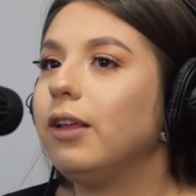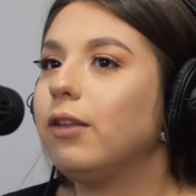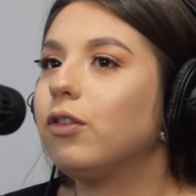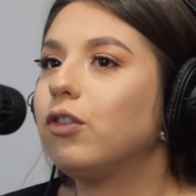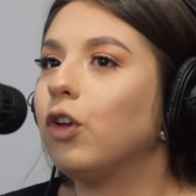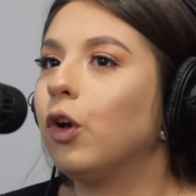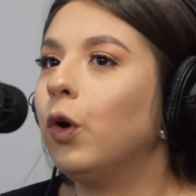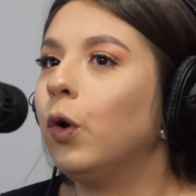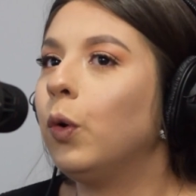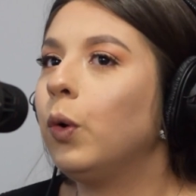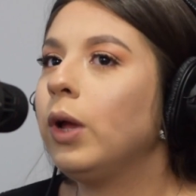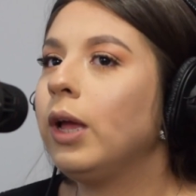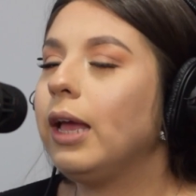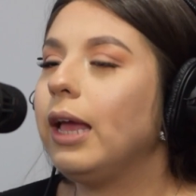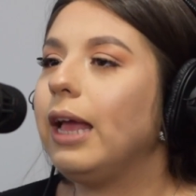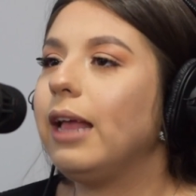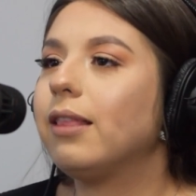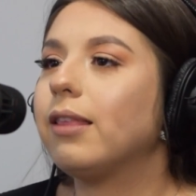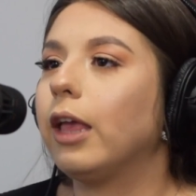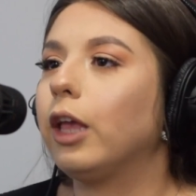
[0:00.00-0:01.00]
So
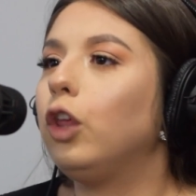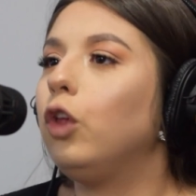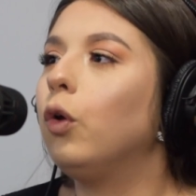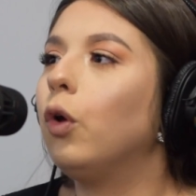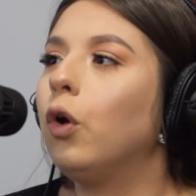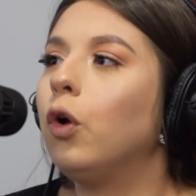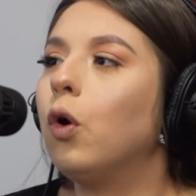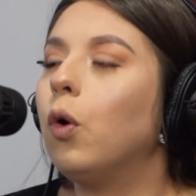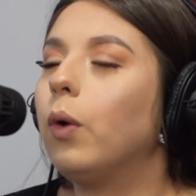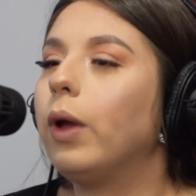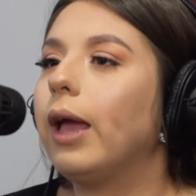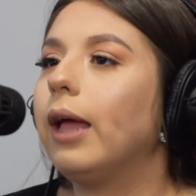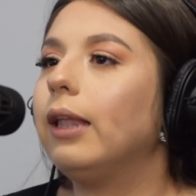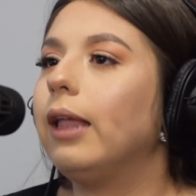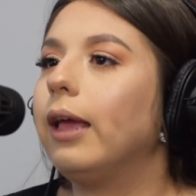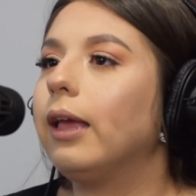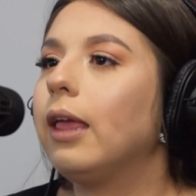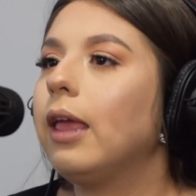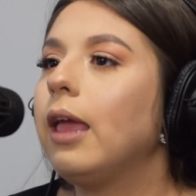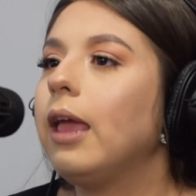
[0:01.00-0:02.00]
it's like you can go get
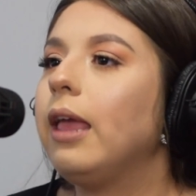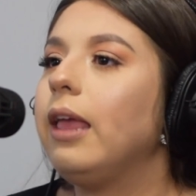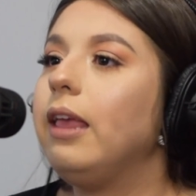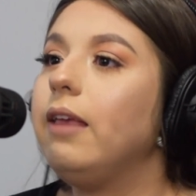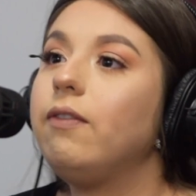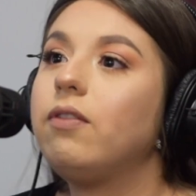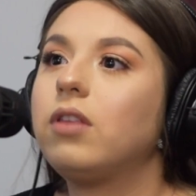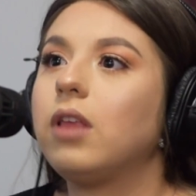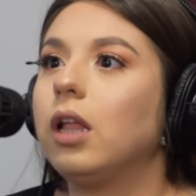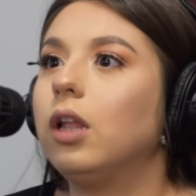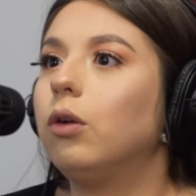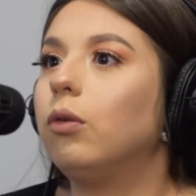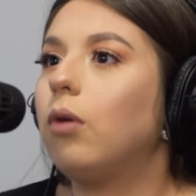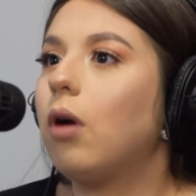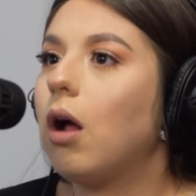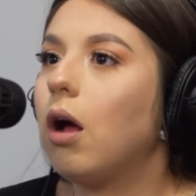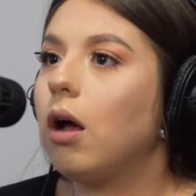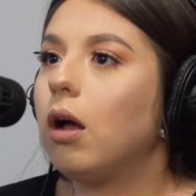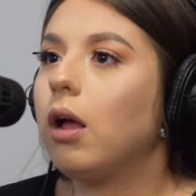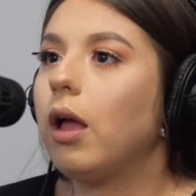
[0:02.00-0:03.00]
like Yves Saint
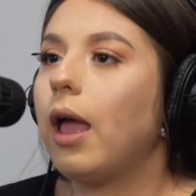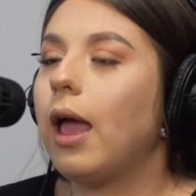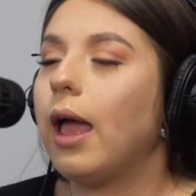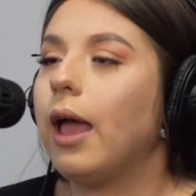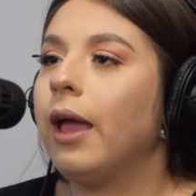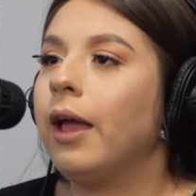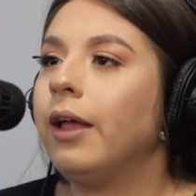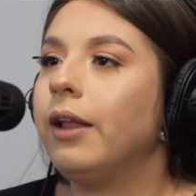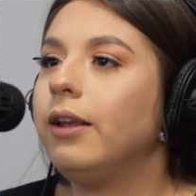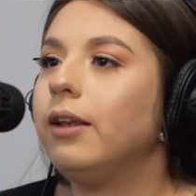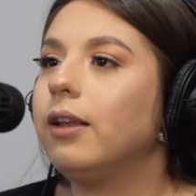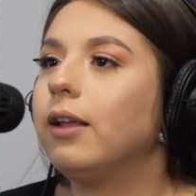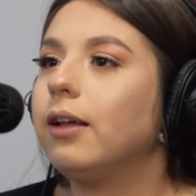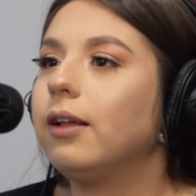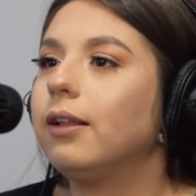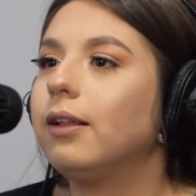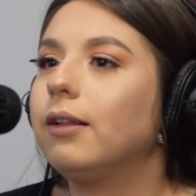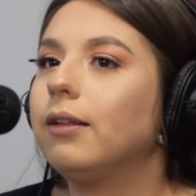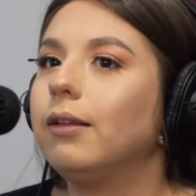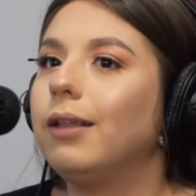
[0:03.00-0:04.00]
Laurent and
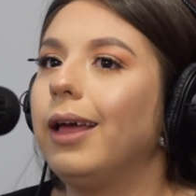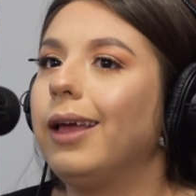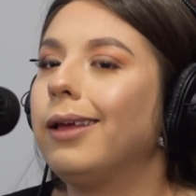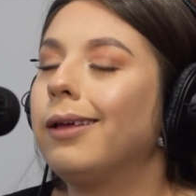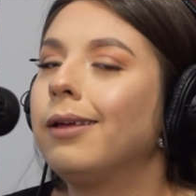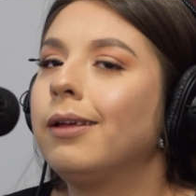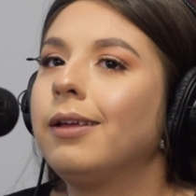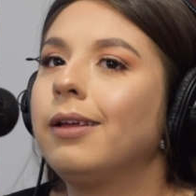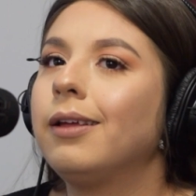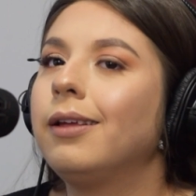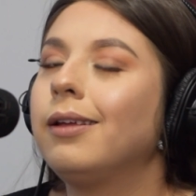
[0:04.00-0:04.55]
like